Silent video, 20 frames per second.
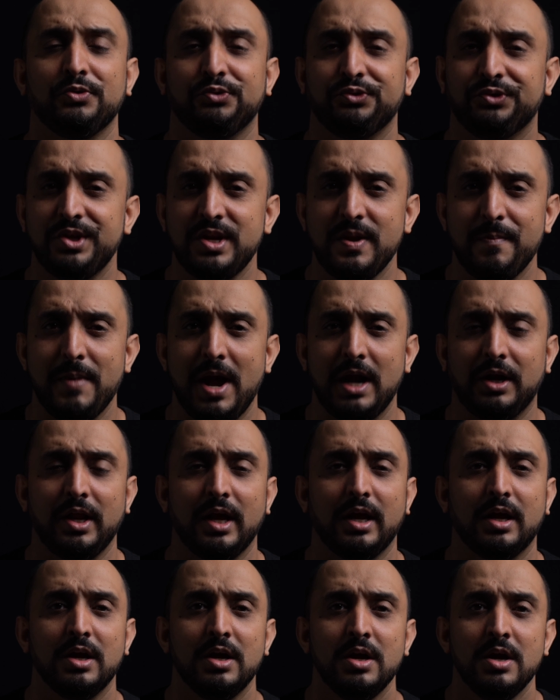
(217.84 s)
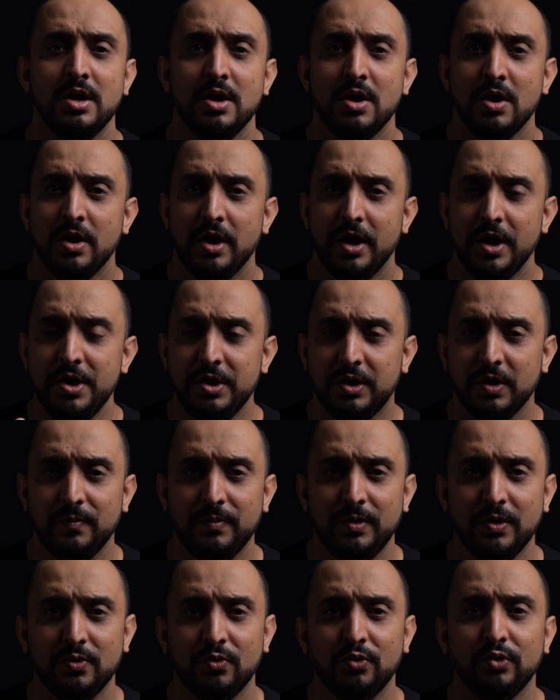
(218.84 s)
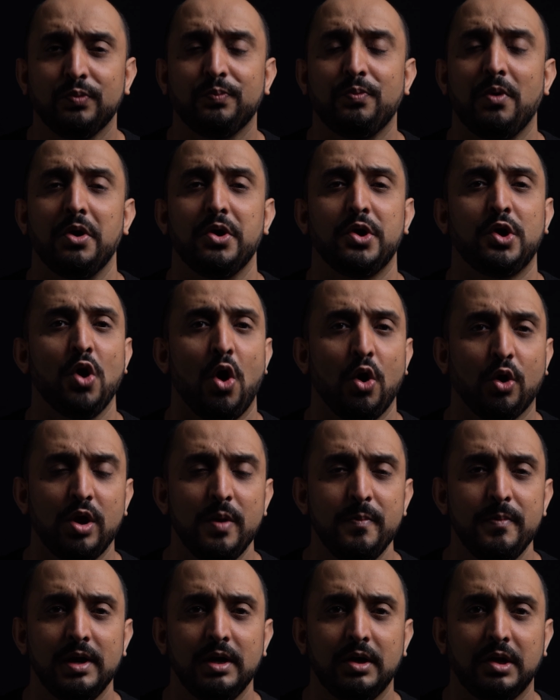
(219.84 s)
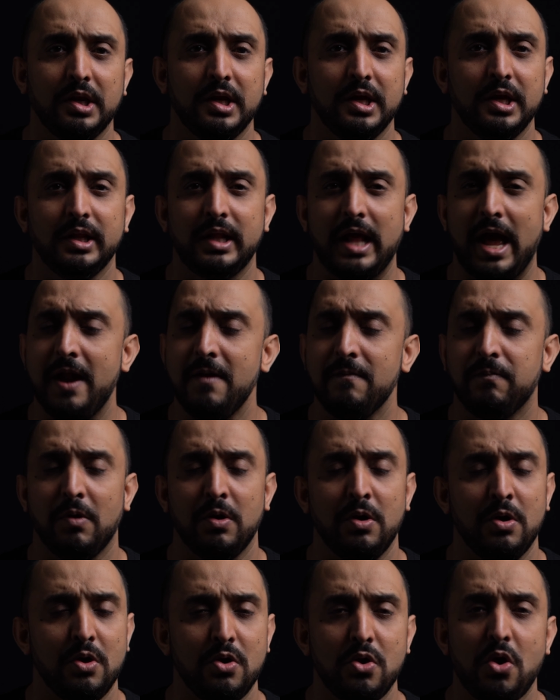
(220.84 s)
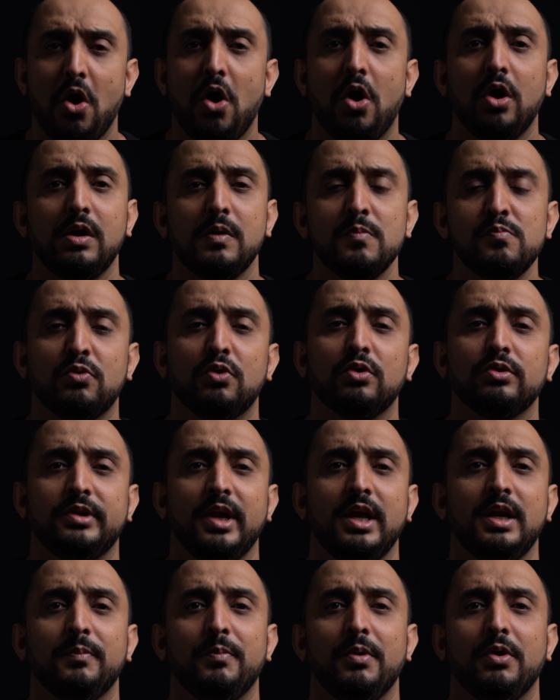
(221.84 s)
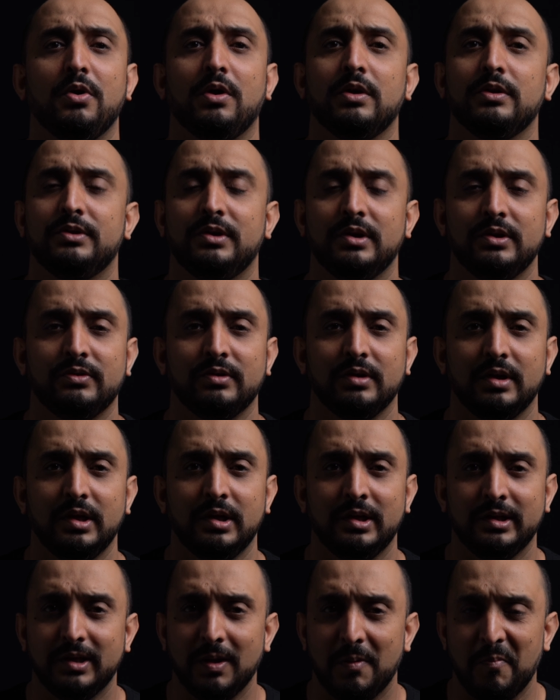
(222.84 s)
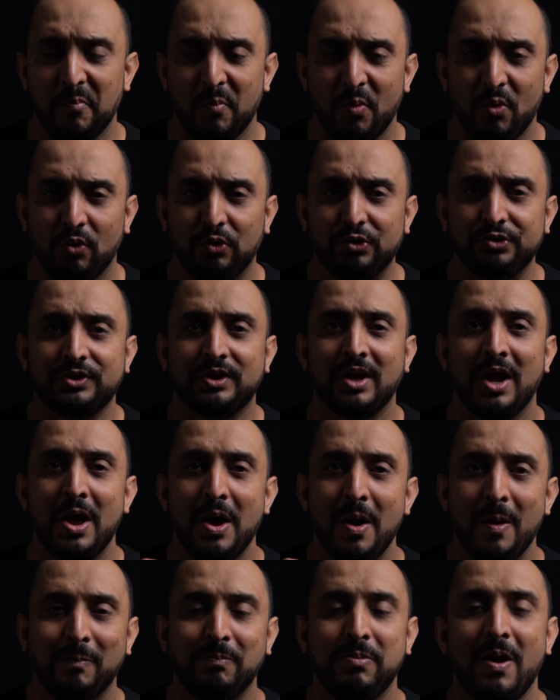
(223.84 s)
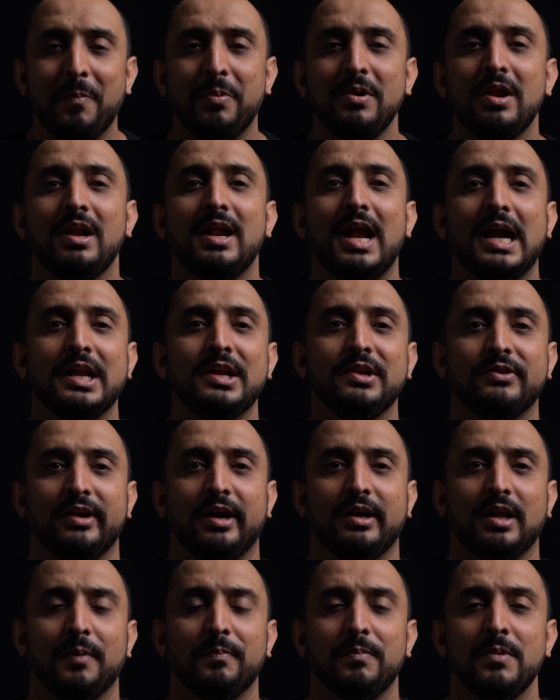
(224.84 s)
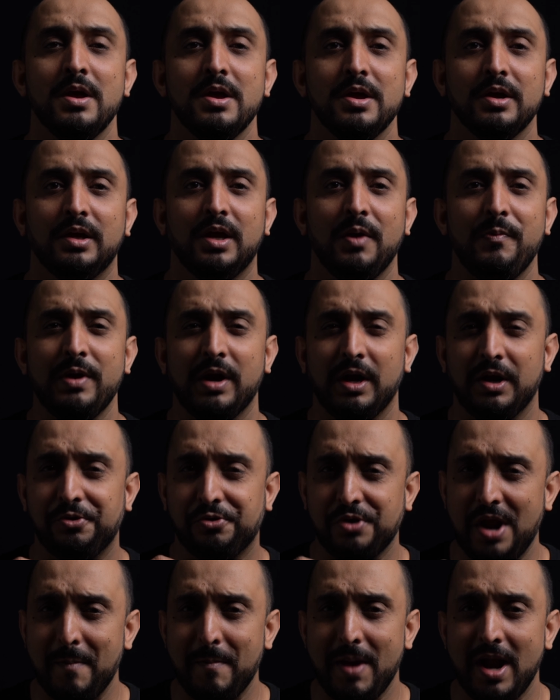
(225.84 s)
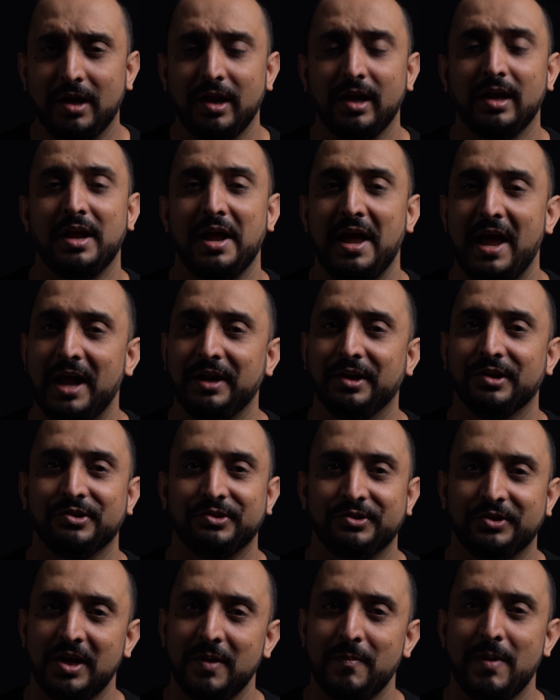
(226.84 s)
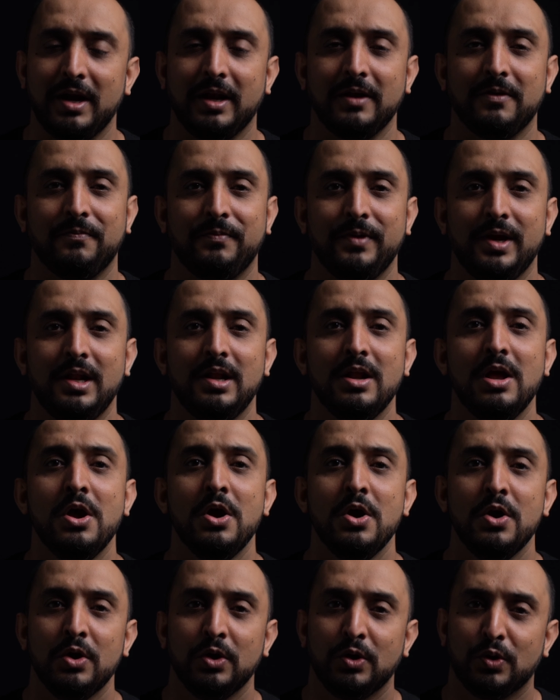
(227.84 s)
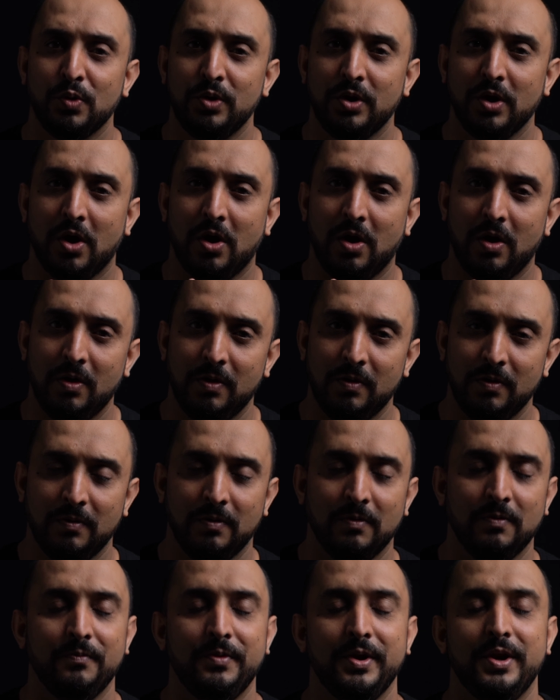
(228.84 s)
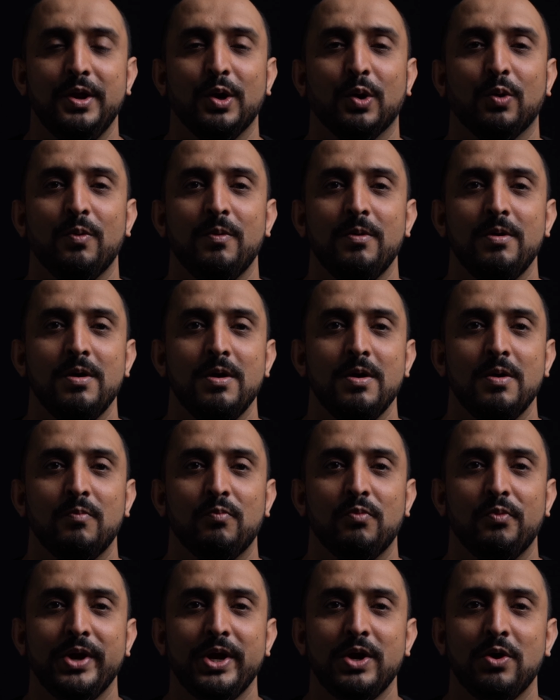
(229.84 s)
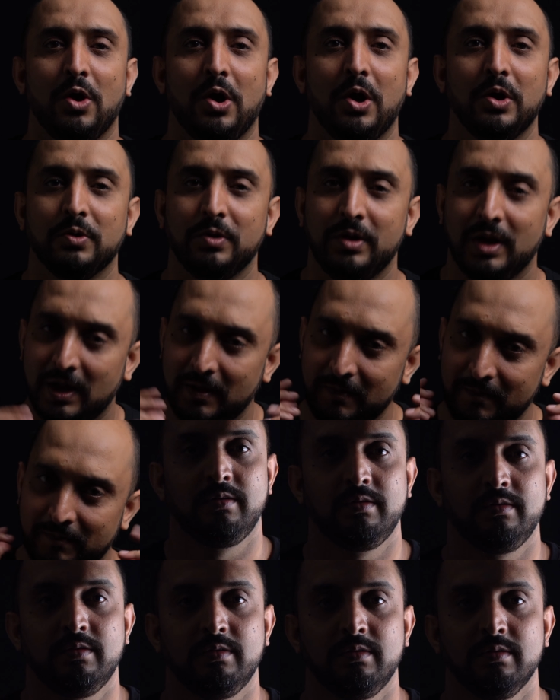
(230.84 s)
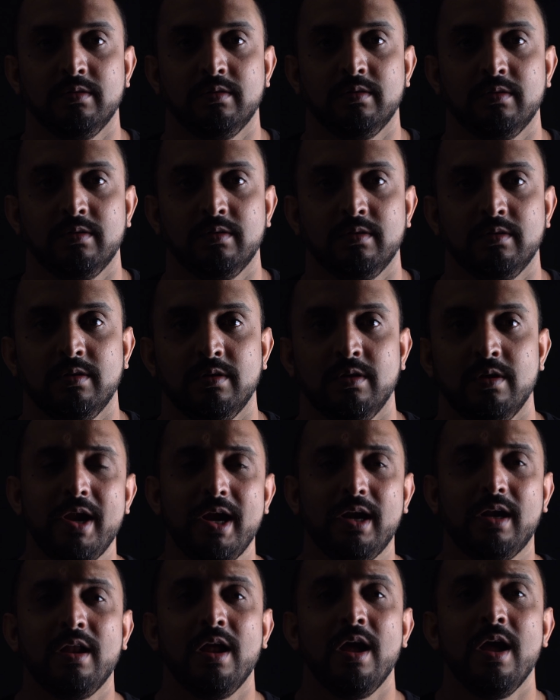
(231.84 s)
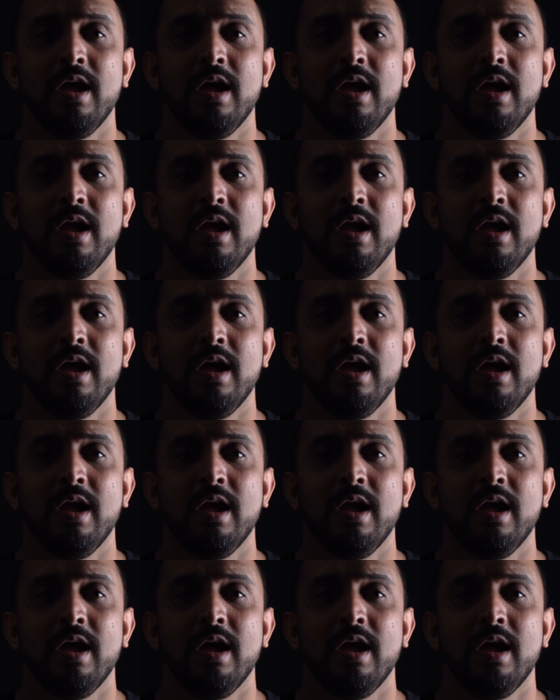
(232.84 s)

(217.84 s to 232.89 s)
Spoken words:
cinematic interviews, for documentaries and for lot more things because this is the most popular lighting setup, giving a dramatic and a cinematic feel to your video. Moving on to the next split